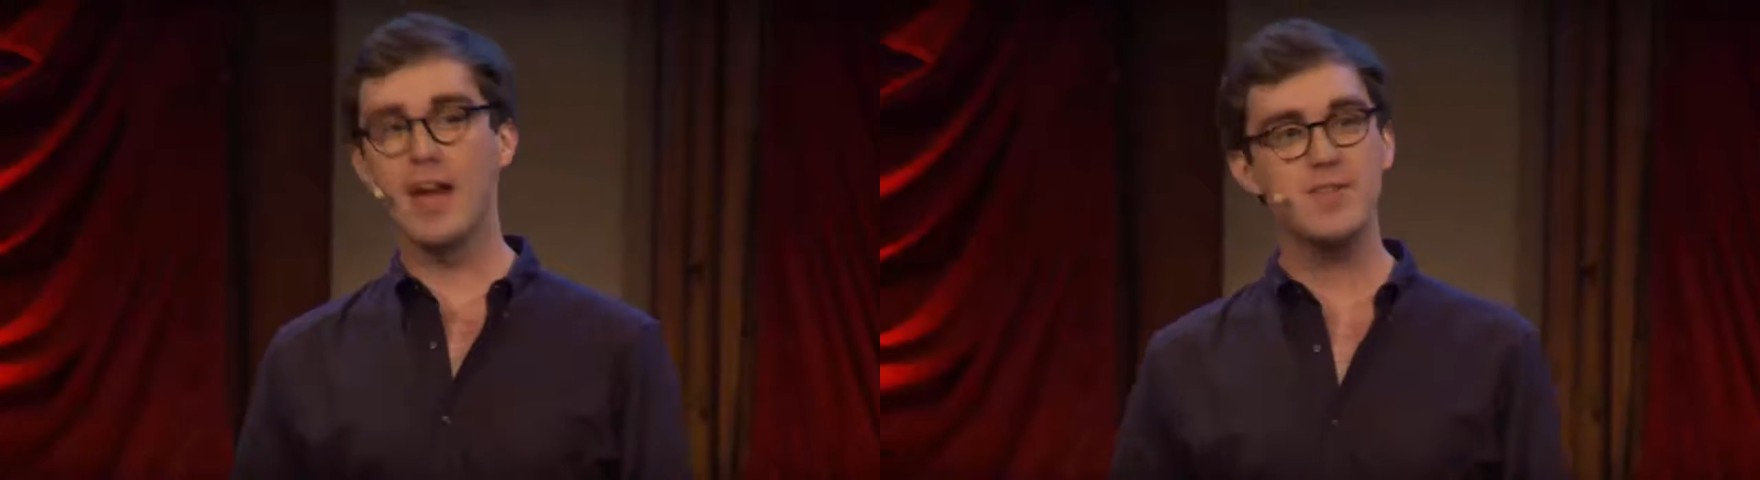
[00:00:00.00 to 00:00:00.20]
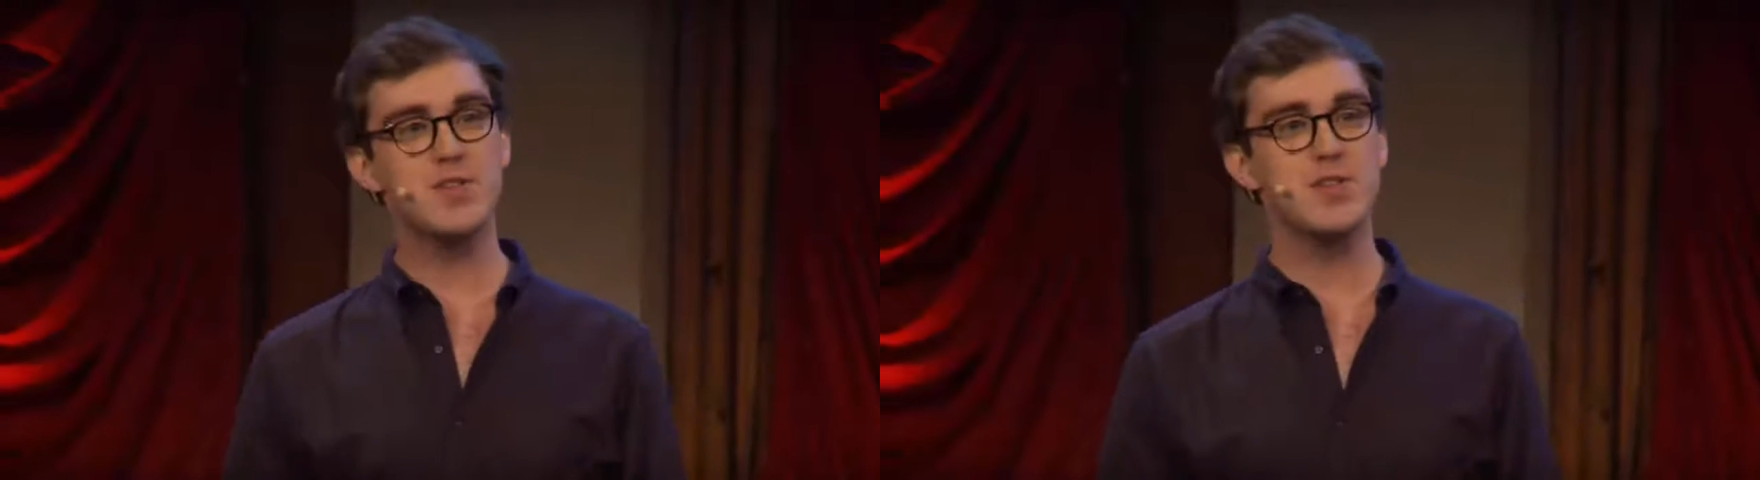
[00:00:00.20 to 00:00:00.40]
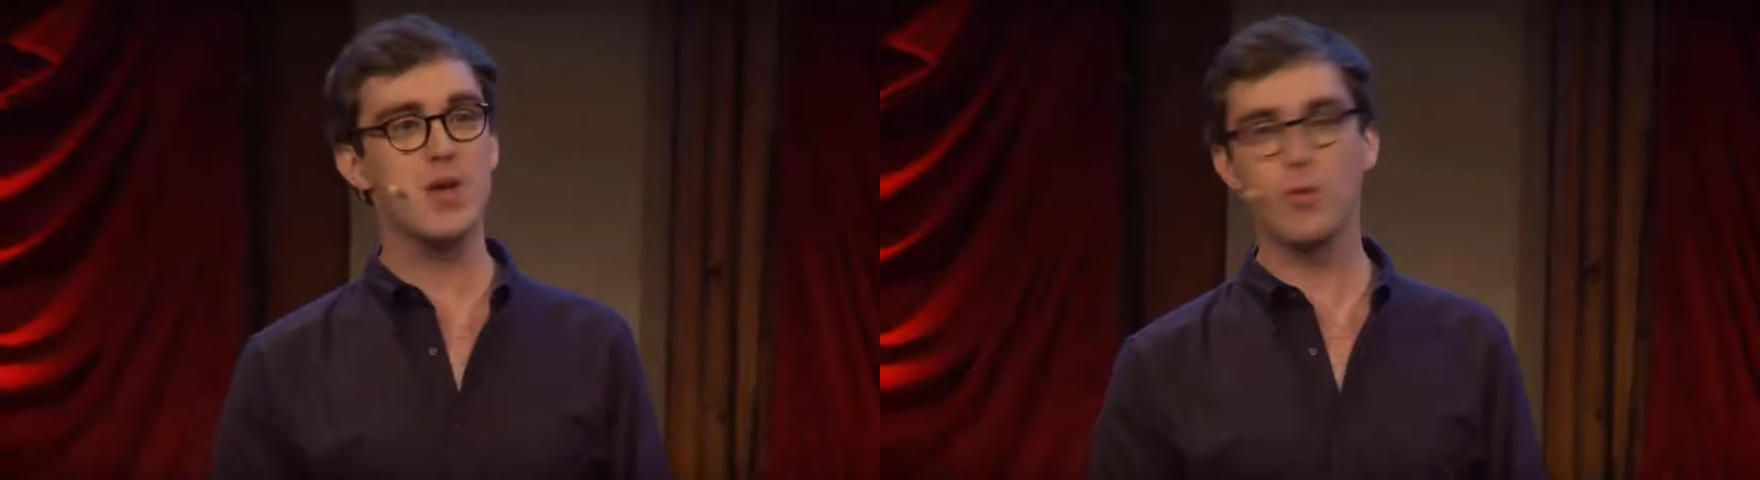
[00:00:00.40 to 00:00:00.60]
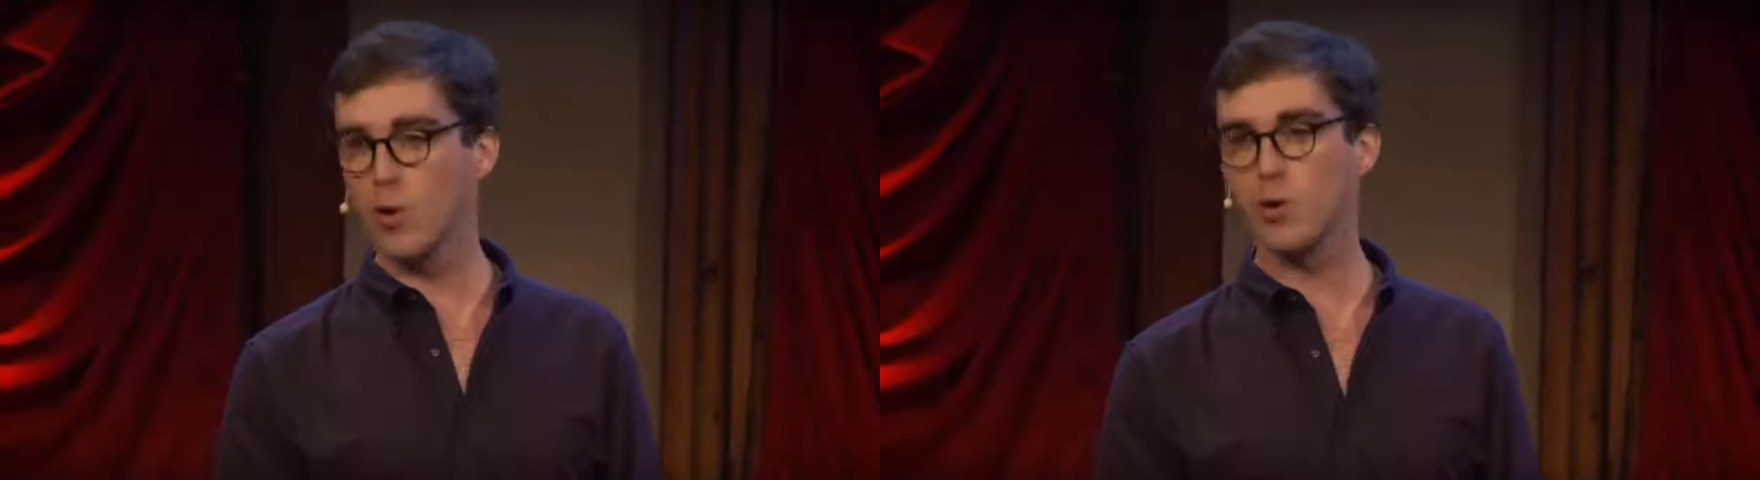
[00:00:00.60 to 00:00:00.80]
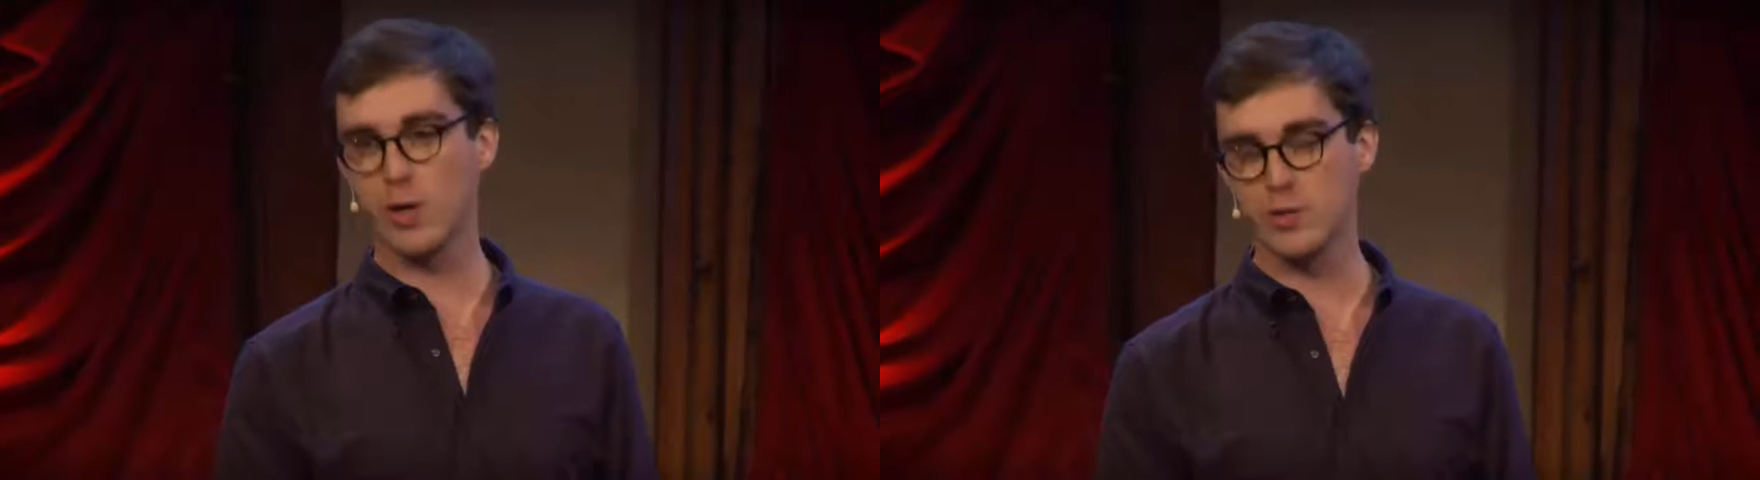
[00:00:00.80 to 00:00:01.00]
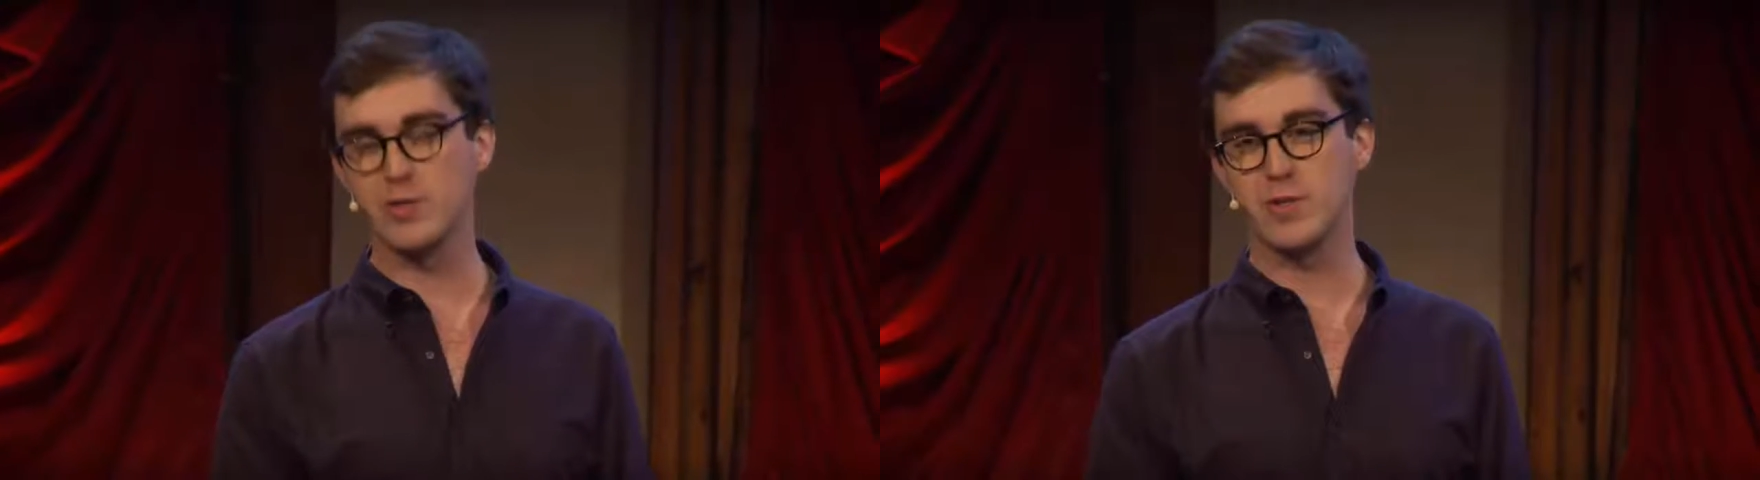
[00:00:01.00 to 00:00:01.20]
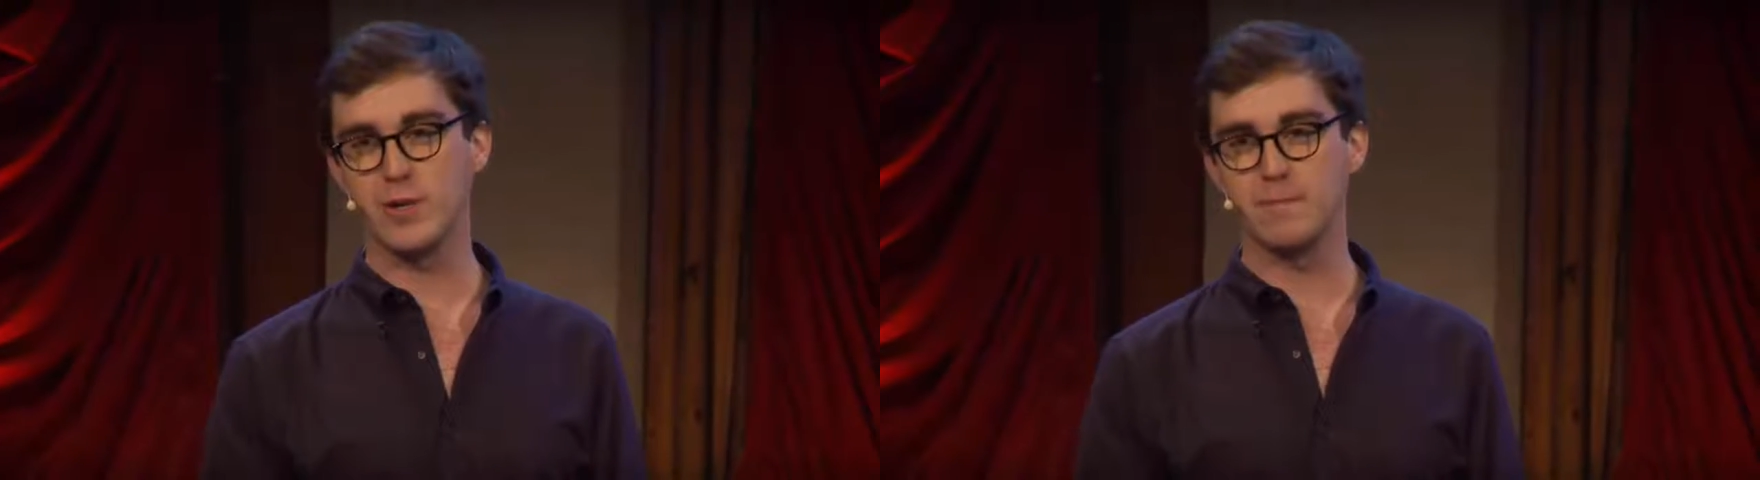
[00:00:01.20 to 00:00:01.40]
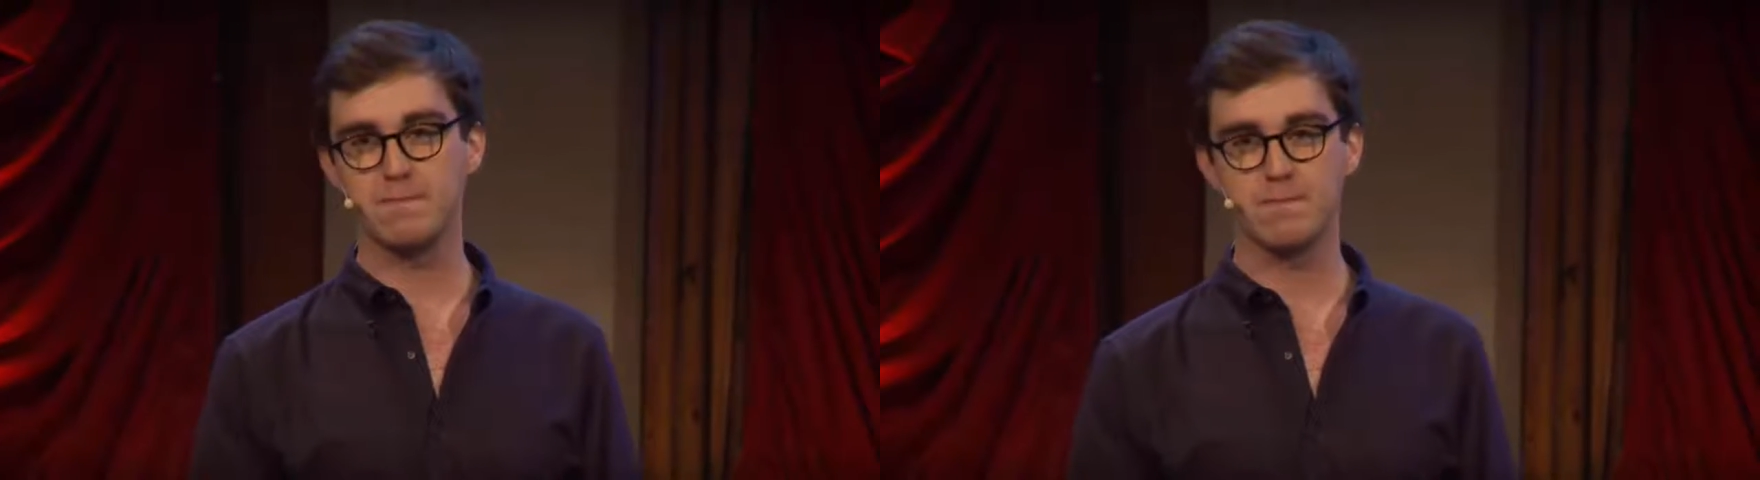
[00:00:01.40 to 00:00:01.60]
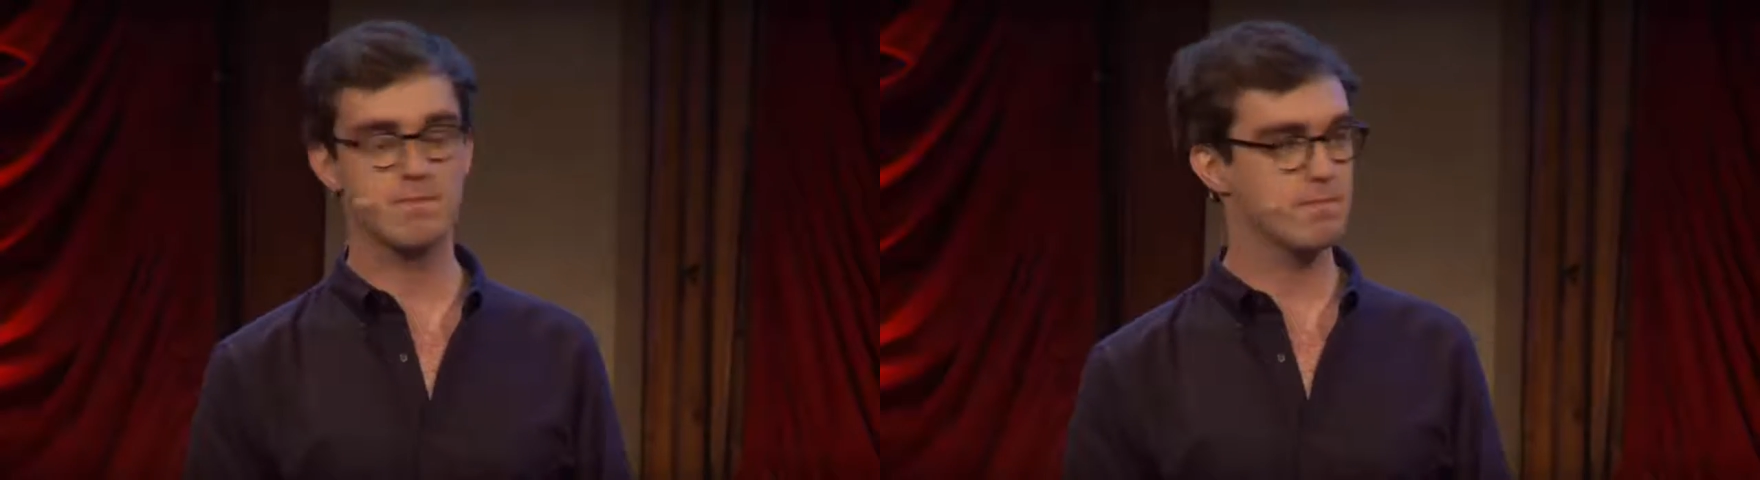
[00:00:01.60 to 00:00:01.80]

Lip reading: Life's a roller coaster.